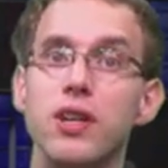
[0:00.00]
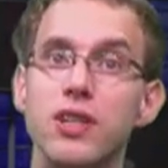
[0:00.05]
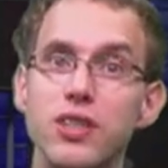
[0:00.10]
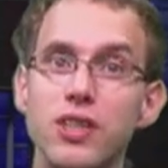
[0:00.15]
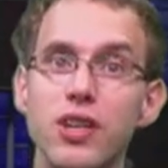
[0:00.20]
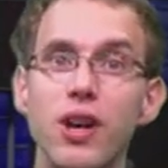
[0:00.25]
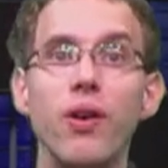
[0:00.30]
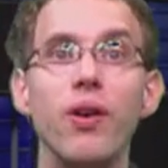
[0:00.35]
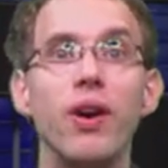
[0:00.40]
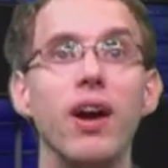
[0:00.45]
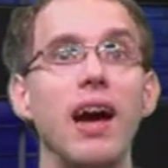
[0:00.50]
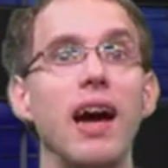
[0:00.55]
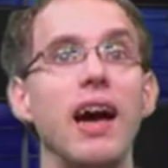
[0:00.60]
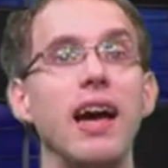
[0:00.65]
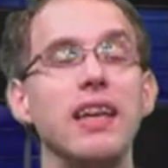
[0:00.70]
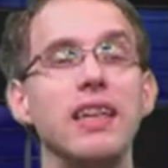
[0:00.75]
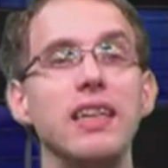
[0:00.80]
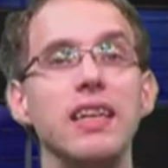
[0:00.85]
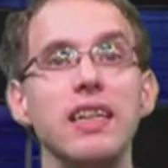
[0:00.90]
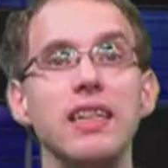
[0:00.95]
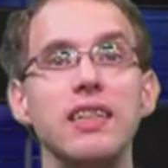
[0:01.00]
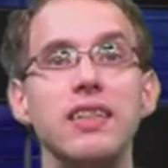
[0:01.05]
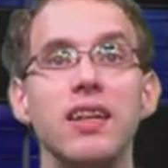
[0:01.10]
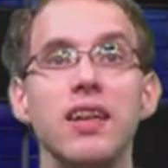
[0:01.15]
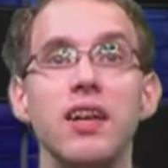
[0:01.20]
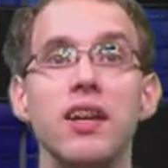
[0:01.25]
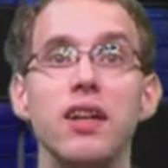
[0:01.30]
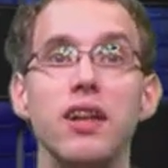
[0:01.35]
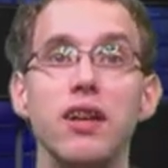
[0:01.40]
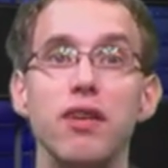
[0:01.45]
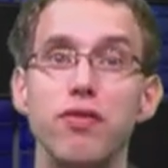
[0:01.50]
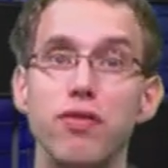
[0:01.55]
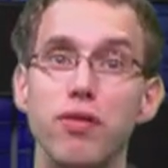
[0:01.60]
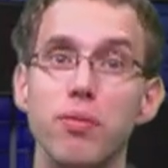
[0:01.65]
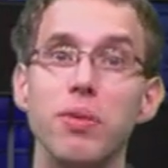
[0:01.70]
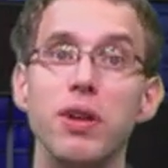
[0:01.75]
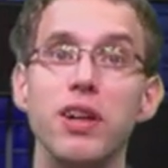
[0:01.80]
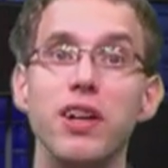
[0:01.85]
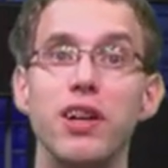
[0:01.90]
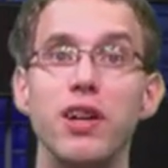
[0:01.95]
So indeed, the
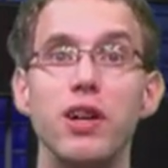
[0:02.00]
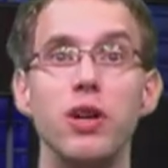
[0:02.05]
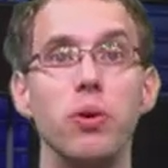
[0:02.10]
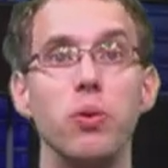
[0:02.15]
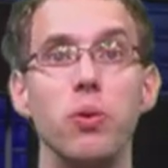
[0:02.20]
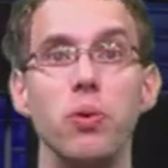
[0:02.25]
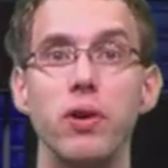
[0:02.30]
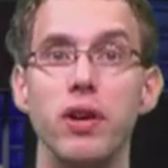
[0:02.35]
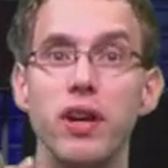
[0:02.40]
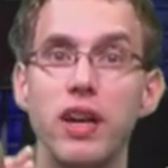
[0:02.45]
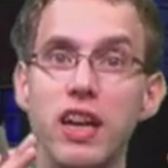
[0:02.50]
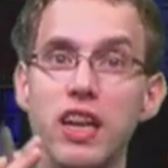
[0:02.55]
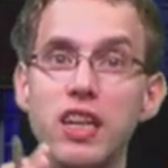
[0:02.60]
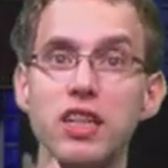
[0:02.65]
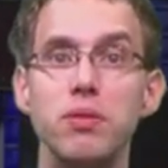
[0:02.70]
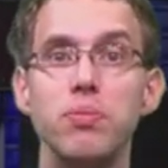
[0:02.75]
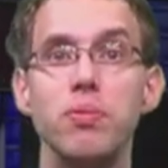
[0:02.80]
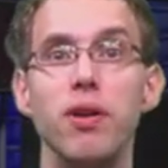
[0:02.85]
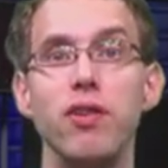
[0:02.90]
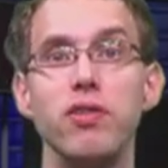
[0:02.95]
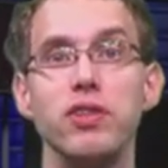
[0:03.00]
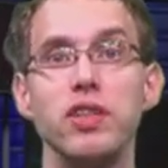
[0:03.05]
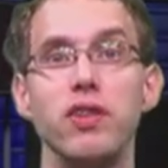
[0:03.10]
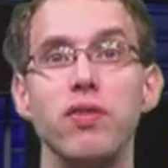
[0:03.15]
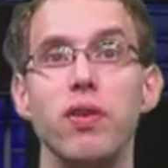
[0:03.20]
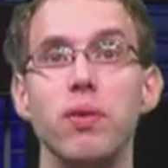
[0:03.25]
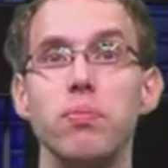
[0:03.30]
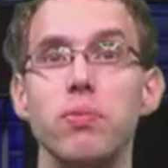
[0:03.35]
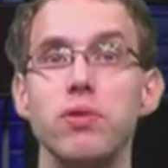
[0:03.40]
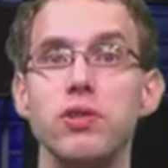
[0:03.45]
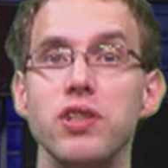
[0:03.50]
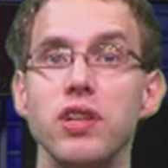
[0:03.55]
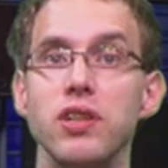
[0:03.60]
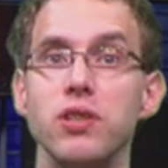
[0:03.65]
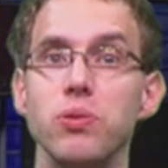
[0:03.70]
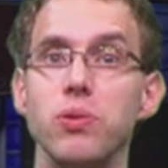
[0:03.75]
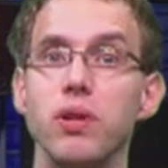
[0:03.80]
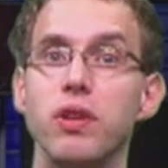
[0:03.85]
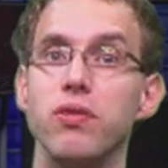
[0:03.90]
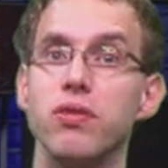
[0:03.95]
familiar rule e to the power Z1 plus
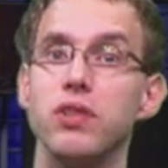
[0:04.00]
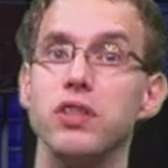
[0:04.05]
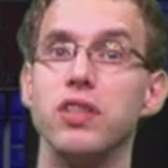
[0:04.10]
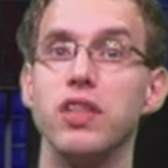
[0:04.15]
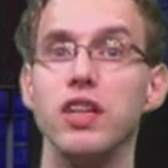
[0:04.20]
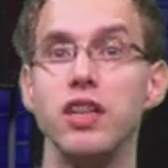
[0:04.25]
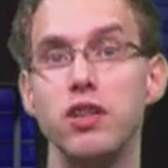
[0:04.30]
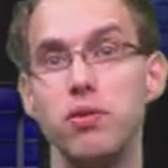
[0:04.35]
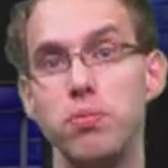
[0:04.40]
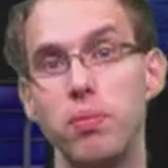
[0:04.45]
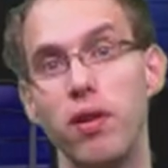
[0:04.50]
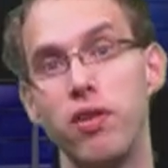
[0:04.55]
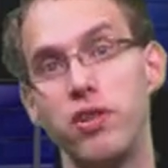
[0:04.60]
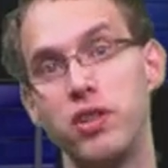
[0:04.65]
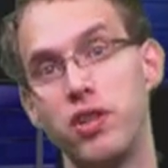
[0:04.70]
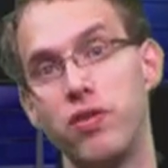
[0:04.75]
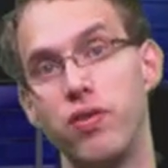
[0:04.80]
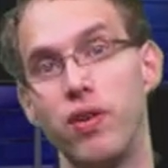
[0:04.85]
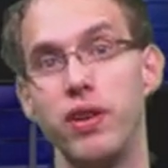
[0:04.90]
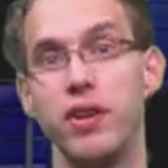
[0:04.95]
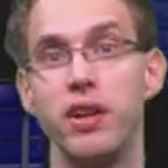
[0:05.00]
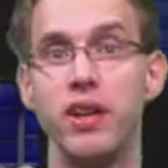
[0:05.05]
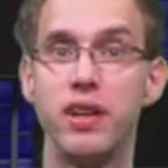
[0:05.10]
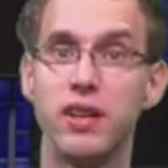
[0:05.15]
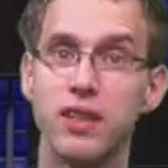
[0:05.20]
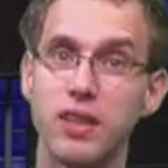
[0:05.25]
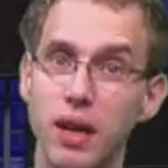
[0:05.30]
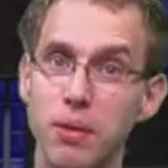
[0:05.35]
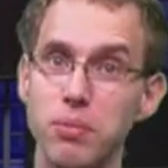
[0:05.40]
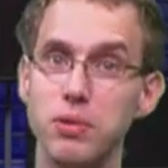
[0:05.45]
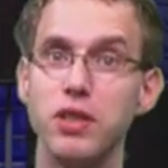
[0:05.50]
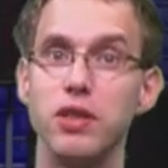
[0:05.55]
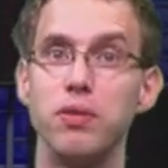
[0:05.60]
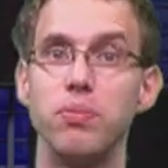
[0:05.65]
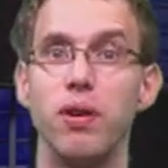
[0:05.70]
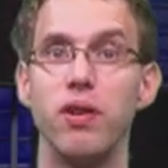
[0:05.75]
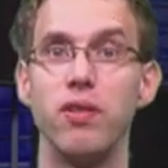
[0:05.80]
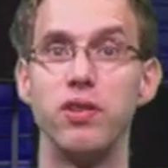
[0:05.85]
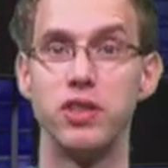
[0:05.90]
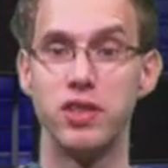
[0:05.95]
Z2 equals e to the power Z1 times e to the
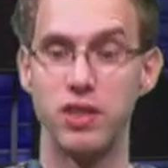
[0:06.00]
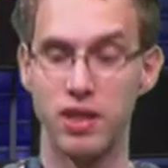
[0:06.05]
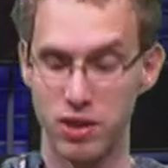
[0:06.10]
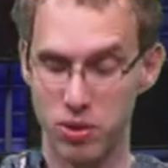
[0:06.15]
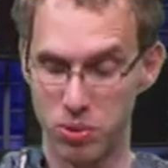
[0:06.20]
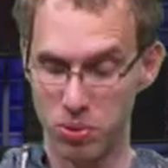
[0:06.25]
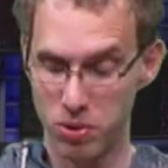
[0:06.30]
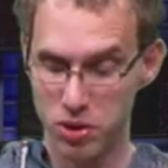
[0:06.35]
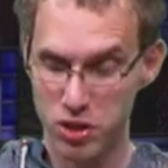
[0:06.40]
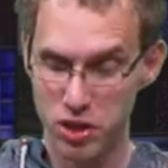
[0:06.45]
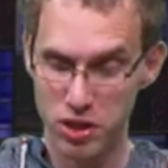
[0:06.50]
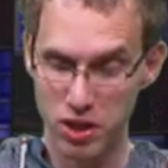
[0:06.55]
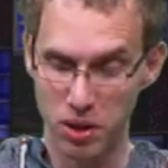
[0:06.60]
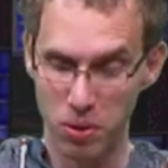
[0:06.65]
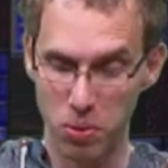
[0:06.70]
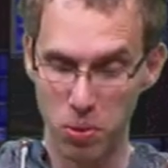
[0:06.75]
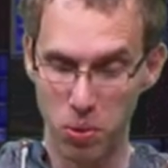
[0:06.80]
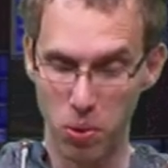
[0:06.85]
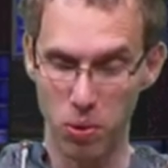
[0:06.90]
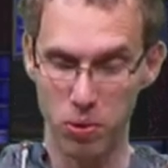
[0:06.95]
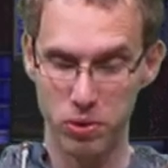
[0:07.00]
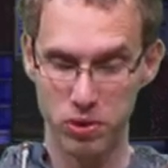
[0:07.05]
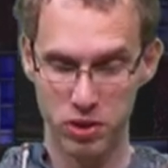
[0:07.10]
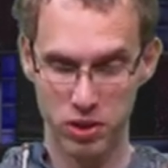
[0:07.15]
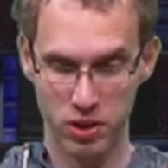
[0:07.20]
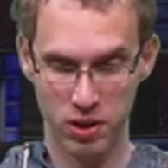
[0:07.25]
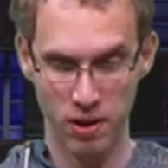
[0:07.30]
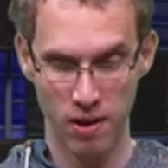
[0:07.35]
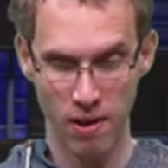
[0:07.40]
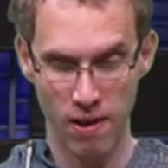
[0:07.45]
power Z2 still holds.